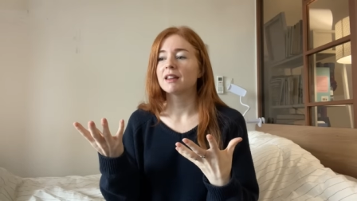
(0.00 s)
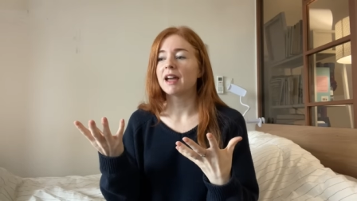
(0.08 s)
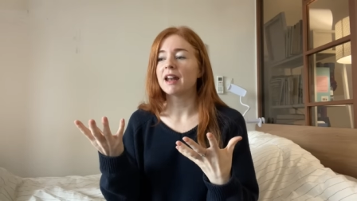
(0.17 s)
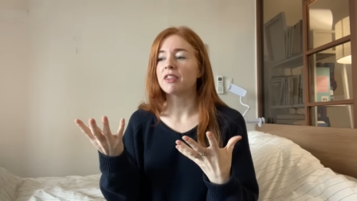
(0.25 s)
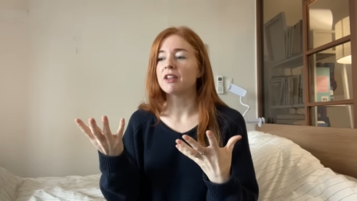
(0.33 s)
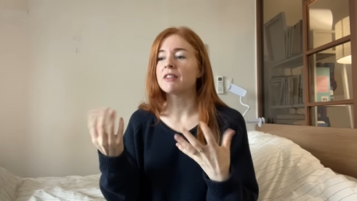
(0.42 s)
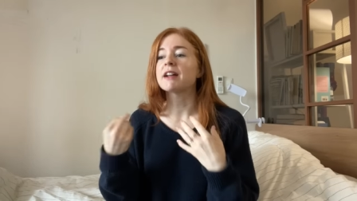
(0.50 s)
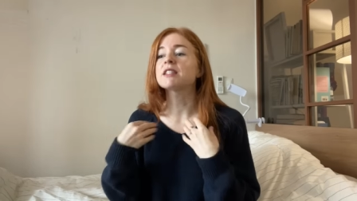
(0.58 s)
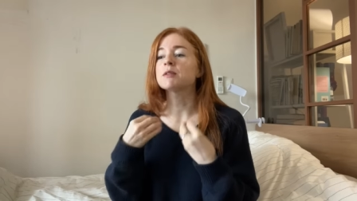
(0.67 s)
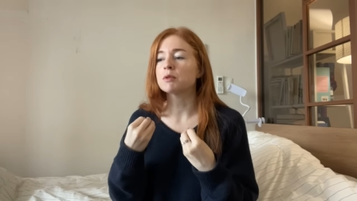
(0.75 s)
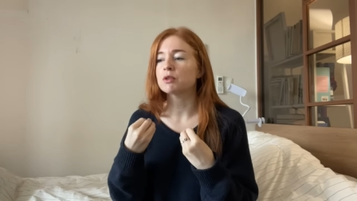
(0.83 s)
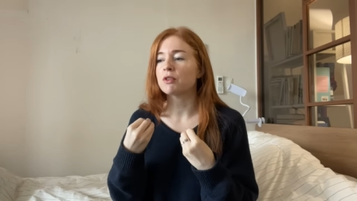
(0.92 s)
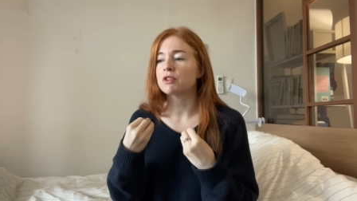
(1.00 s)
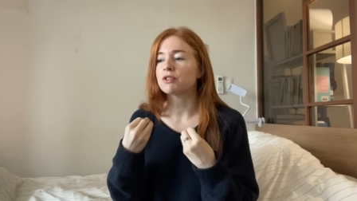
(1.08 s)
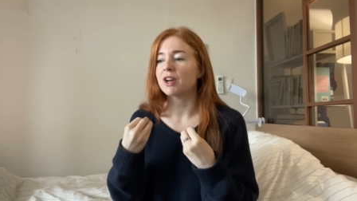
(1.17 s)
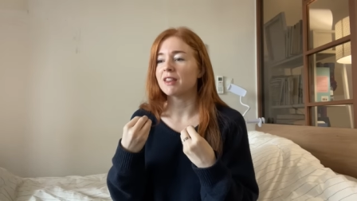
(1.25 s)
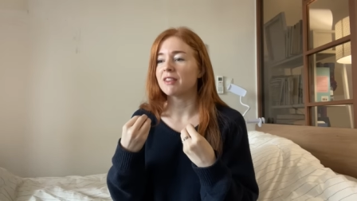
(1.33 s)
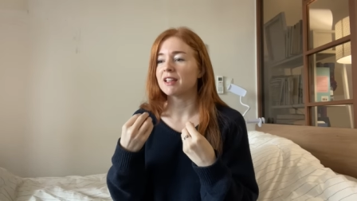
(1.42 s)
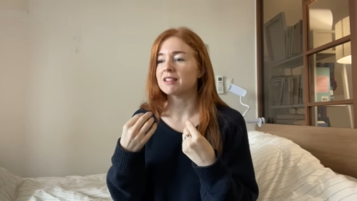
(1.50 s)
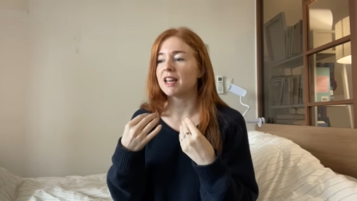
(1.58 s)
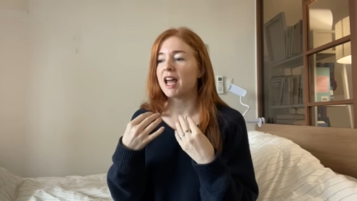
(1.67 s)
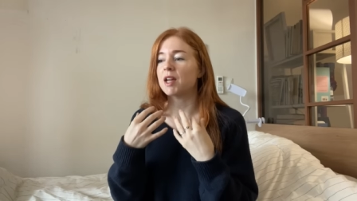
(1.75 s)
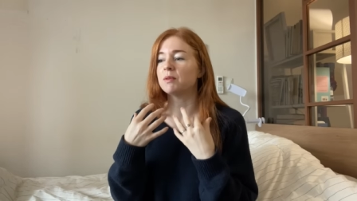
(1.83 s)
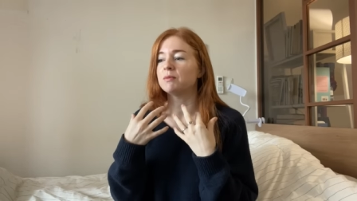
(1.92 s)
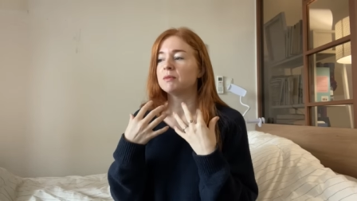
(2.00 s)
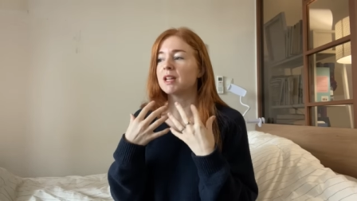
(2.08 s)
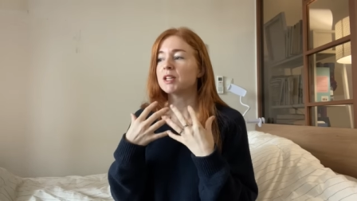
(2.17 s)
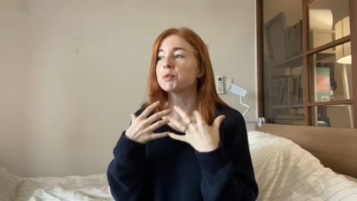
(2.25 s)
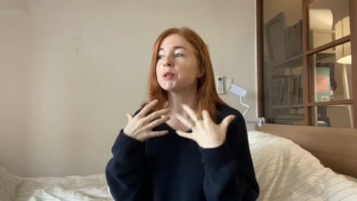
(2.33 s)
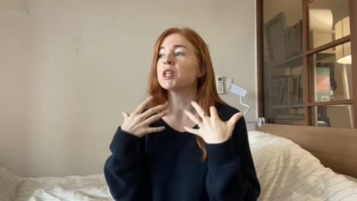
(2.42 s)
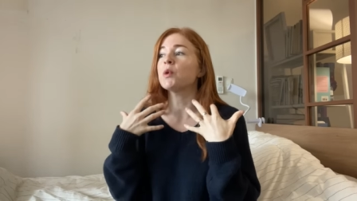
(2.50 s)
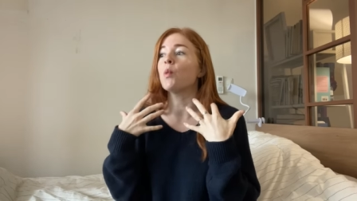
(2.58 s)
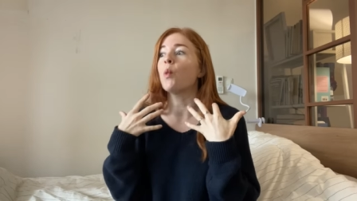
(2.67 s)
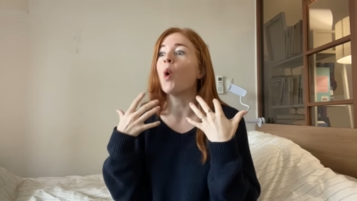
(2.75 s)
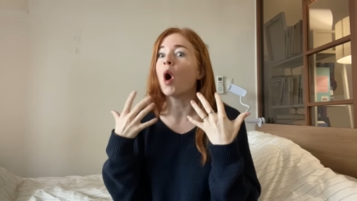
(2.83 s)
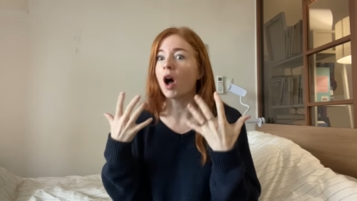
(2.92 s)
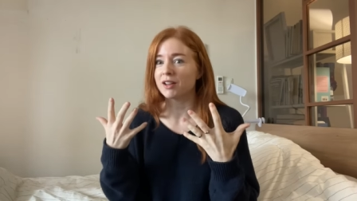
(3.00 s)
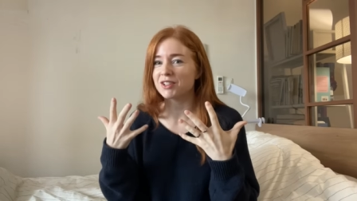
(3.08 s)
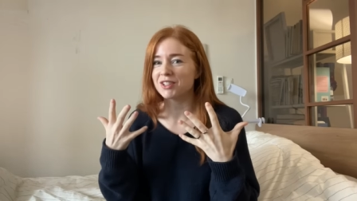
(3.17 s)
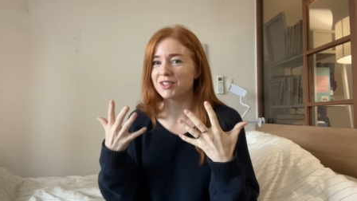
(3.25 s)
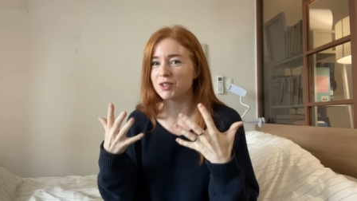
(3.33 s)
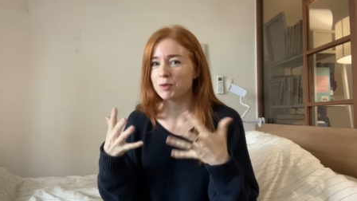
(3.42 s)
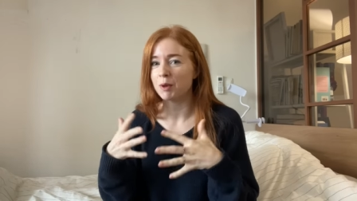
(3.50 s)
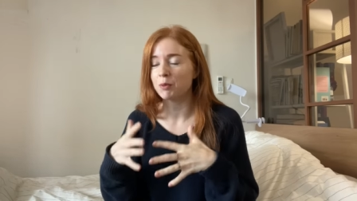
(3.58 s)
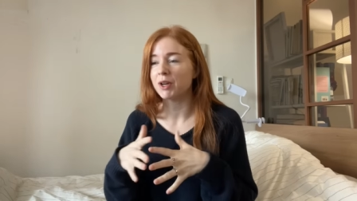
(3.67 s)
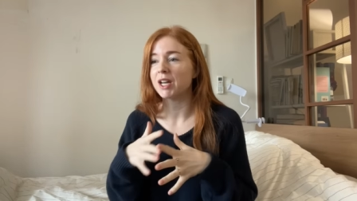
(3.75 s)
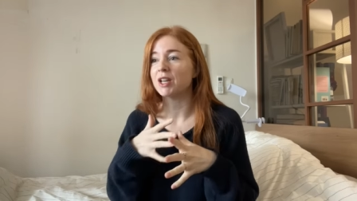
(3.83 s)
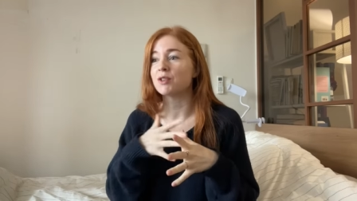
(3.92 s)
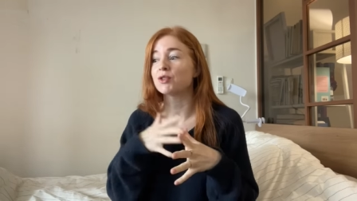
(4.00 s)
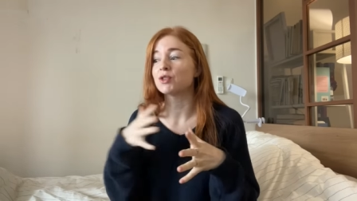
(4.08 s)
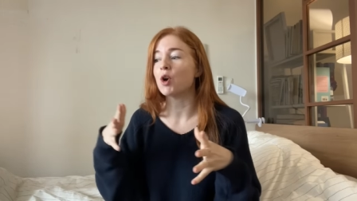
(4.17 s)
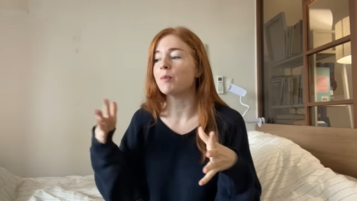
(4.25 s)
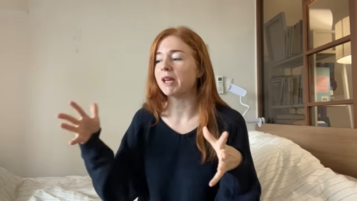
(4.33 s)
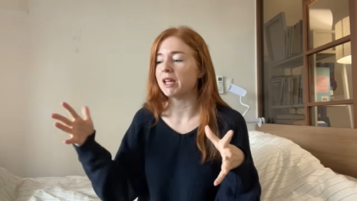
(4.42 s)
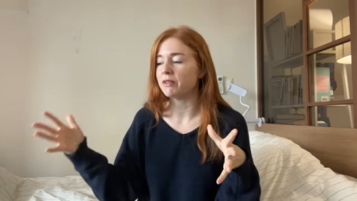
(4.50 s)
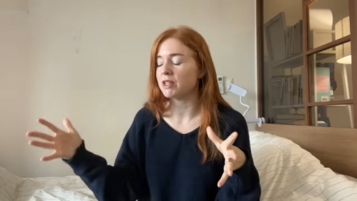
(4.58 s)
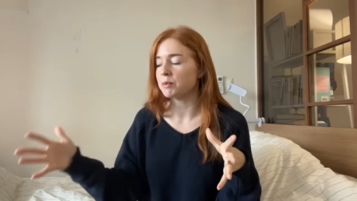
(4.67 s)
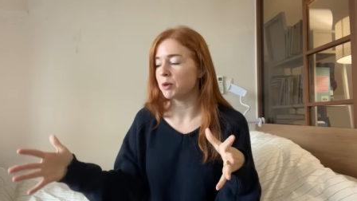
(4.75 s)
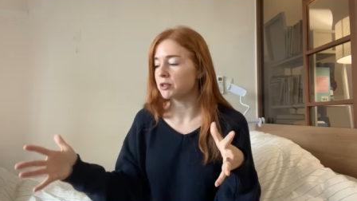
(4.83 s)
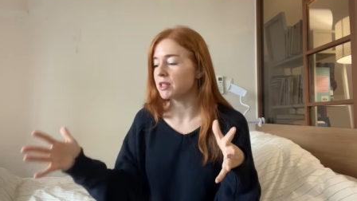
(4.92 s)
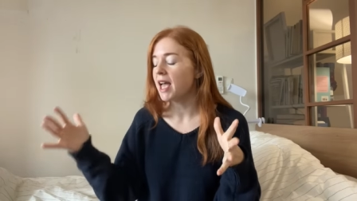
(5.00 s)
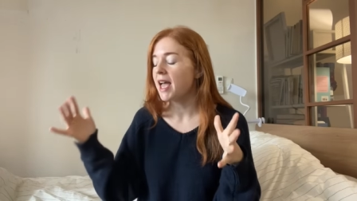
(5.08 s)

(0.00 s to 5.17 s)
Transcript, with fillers: And I think that's the most frustrating thing, is that I desperately want to be reading so many of these books.